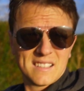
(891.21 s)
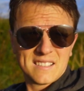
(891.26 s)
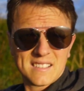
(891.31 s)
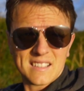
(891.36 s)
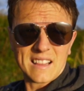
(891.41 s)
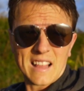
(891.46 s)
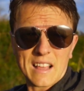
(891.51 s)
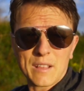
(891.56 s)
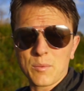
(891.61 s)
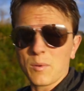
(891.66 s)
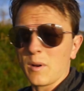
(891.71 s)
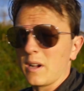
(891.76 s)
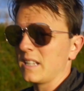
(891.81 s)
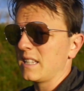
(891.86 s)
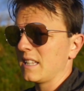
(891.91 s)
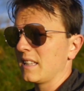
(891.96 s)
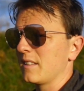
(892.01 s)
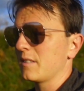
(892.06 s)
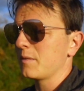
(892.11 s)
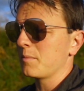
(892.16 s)
So that's what I
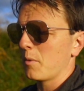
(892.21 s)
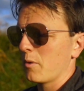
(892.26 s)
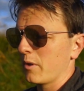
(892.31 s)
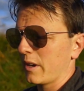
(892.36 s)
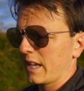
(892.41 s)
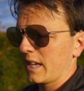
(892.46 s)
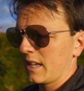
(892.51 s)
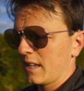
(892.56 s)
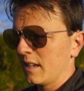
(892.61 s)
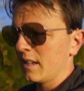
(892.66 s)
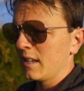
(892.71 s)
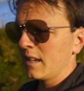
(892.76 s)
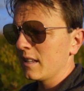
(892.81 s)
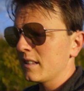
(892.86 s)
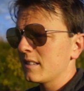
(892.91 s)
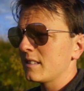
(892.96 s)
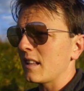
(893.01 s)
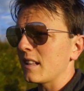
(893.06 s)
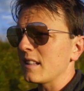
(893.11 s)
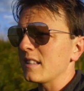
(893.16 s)
did this morning.
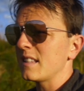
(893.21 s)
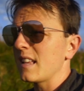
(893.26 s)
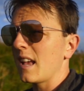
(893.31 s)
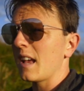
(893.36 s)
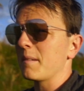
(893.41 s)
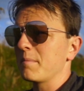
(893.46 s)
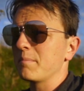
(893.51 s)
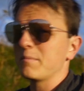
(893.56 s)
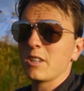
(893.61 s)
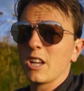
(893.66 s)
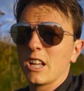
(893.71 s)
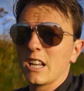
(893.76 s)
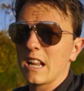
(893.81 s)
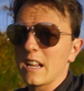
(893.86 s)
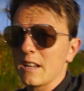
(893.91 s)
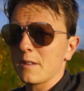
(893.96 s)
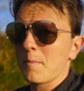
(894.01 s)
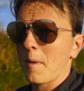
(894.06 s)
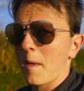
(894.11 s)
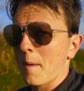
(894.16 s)
Sunset turned
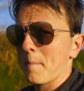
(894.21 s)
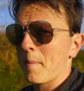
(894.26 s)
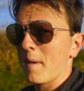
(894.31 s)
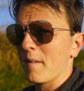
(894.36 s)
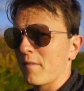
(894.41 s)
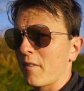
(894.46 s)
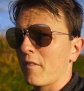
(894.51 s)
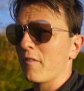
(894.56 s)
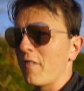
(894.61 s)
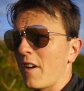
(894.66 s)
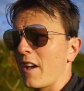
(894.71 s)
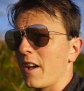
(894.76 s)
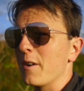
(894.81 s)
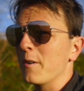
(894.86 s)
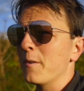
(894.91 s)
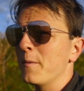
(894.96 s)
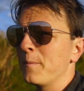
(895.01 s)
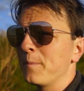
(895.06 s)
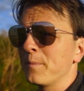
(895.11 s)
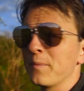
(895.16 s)
out to be a bit of a
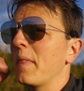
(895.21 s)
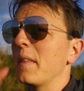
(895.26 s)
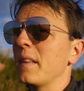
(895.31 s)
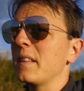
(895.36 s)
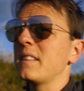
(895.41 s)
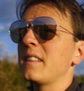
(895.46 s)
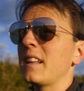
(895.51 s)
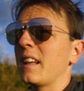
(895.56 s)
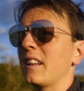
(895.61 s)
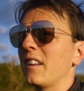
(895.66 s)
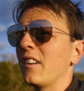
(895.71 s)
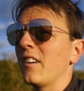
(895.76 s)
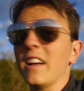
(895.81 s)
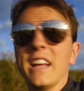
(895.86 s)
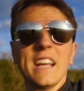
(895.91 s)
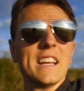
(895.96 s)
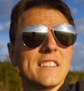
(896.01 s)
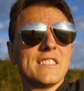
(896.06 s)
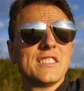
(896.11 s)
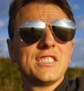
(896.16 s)
fail. The sunlight
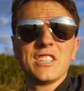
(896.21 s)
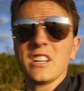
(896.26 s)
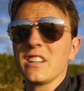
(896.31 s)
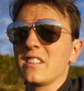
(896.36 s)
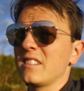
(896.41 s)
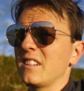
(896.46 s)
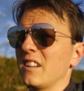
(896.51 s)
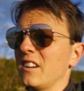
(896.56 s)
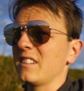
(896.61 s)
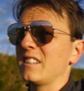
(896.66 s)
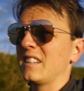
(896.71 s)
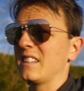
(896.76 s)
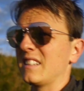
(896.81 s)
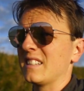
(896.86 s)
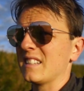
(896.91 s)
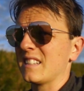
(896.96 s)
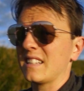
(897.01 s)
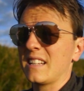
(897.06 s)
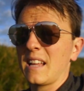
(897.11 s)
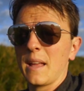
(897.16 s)
is just starting
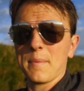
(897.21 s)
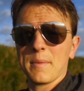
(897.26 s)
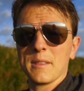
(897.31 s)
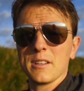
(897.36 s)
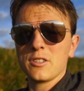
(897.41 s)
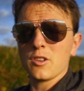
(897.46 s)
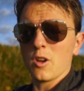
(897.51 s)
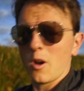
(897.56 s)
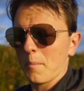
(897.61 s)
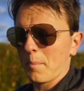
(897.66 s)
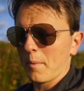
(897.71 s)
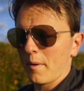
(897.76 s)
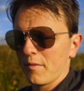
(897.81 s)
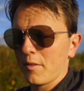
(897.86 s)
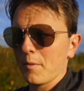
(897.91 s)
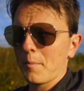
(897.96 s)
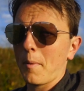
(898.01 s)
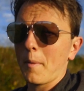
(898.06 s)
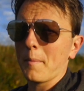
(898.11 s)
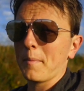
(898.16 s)
to skin the top of
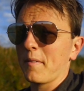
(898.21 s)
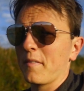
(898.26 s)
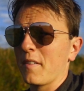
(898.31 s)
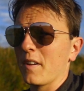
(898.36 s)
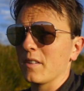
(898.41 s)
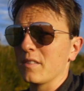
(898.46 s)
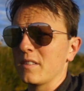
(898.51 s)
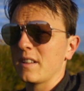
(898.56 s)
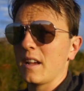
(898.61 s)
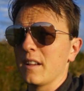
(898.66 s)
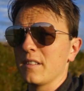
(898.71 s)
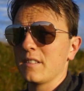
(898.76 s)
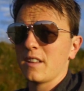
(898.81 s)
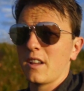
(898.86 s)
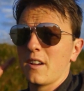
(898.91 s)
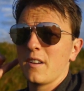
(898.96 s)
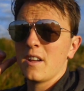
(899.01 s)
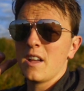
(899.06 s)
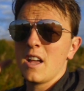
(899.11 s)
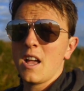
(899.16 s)
the poppy fields now, so
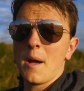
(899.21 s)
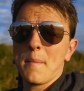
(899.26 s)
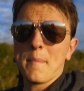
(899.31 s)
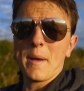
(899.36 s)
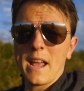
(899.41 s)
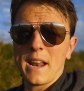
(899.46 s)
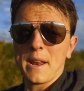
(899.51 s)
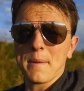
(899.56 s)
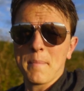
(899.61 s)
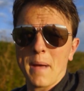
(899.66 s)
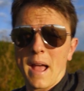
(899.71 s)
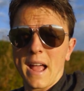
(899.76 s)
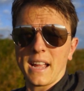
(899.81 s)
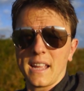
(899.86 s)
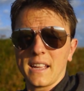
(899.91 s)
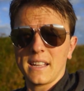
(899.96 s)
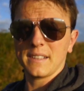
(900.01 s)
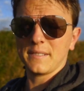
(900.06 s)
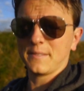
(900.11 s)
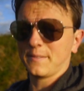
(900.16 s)
I'm heading back.